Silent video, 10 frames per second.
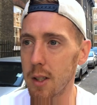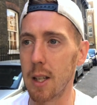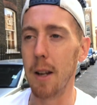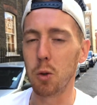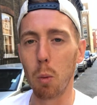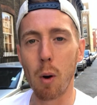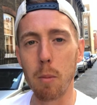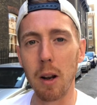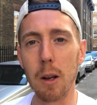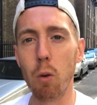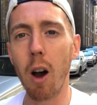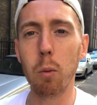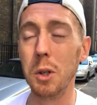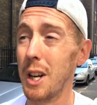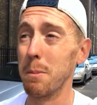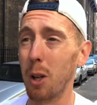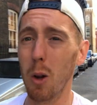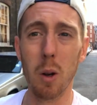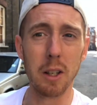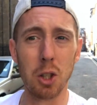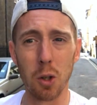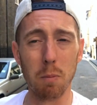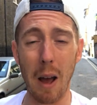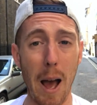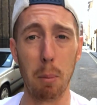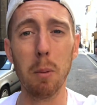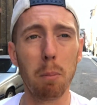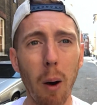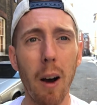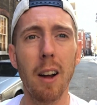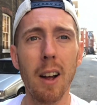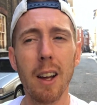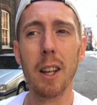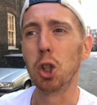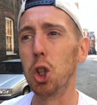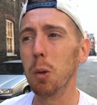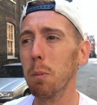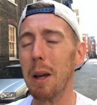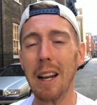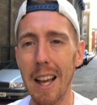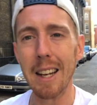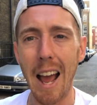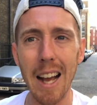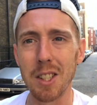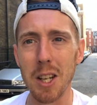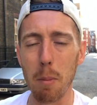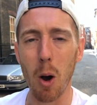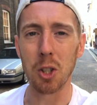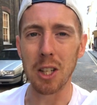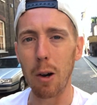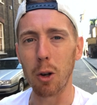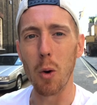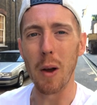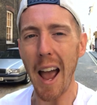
to sell into a Premier League rival, which absolutely shouldn't happen, but shouldn't be letting Anthony Martial go